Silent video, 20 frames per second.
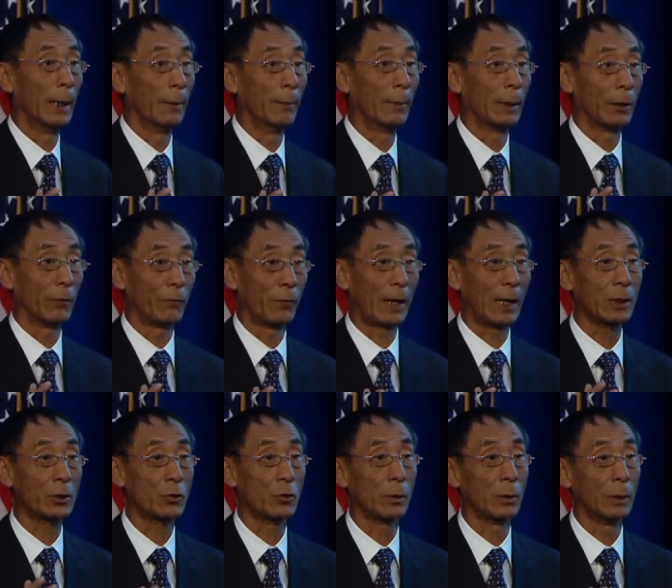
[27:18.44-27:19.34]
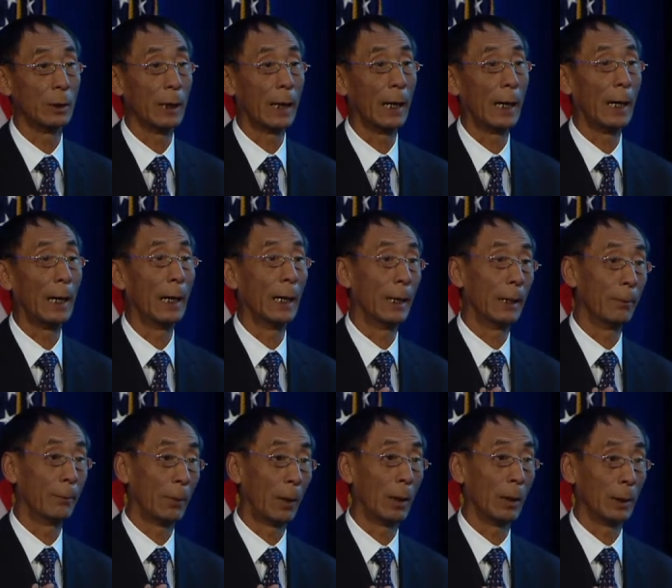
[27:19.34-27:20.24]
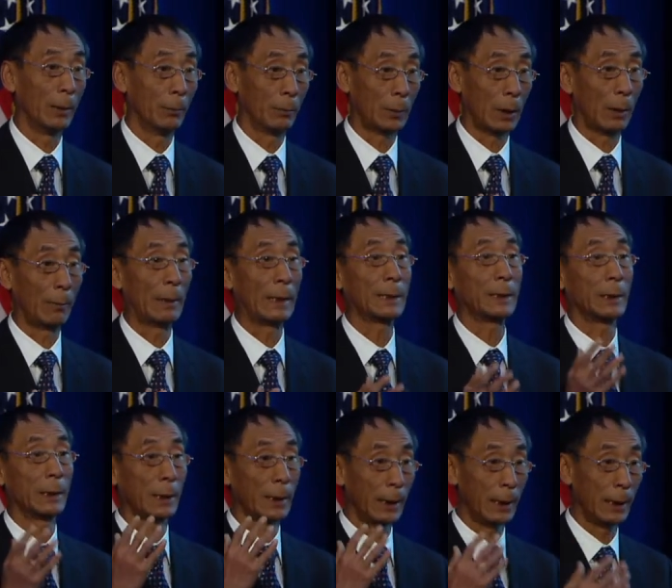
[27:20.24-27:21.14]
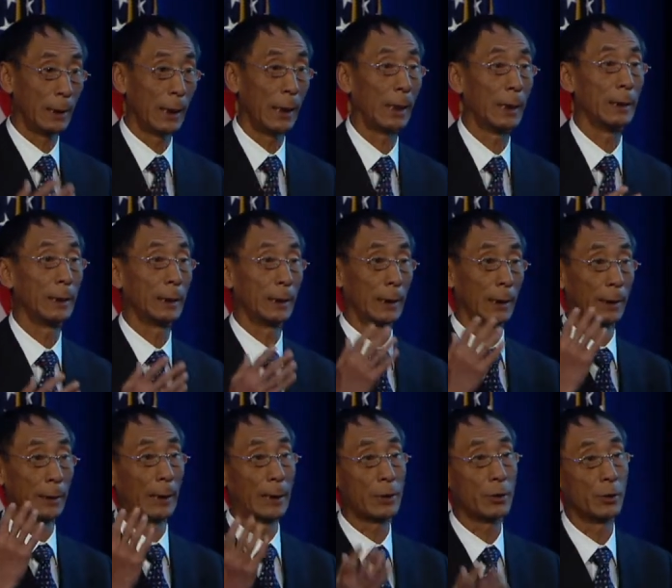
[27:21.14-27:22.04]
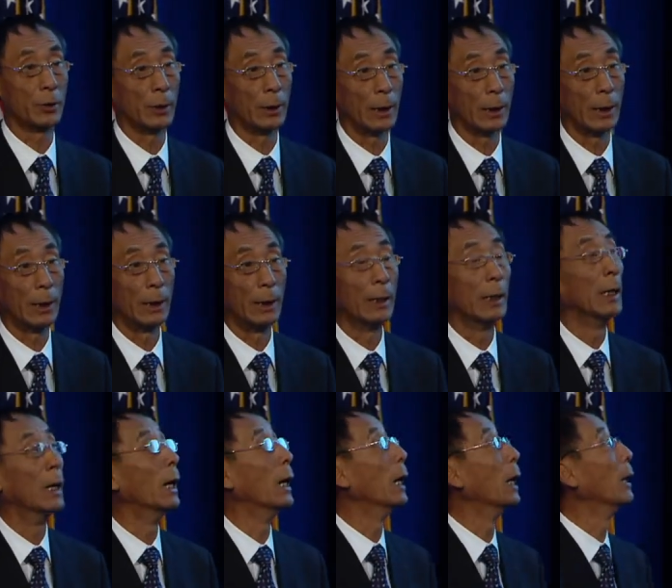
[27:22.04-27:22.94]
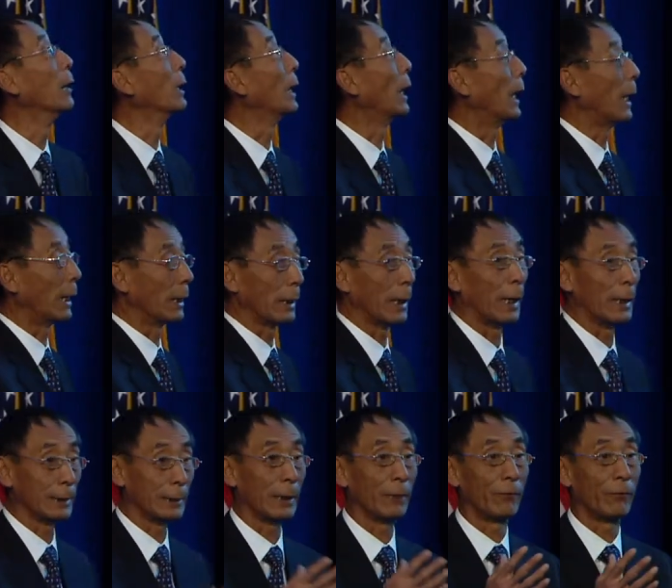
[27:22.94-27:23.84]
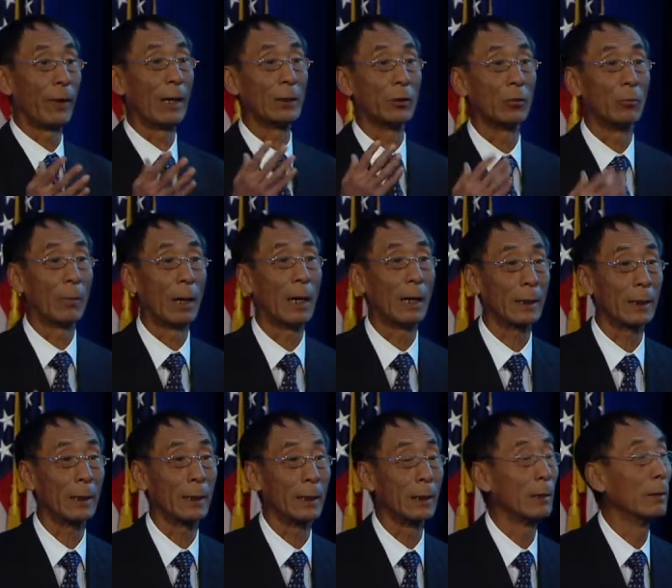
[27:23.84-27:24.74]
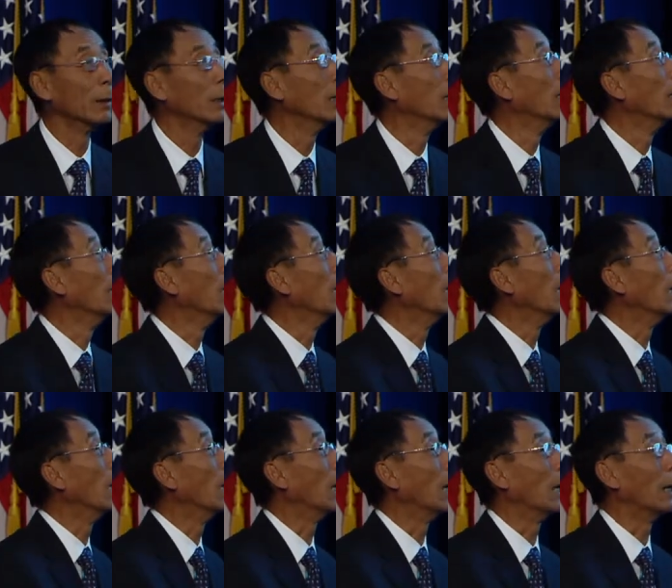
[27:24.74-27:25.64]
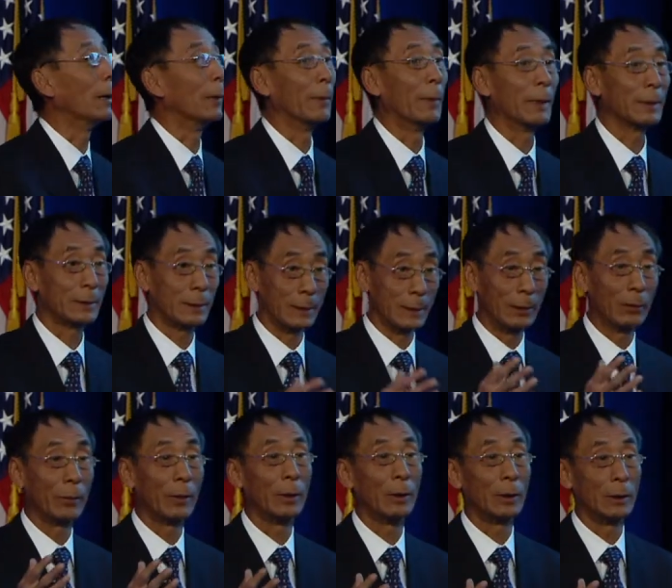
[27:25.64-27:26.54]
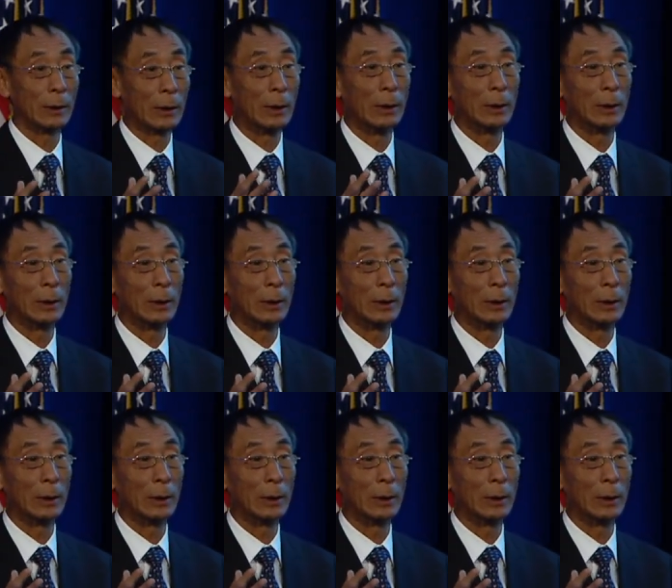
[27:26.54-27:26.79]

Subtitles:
manufacturing, domestically and internationally, as a final market. But they're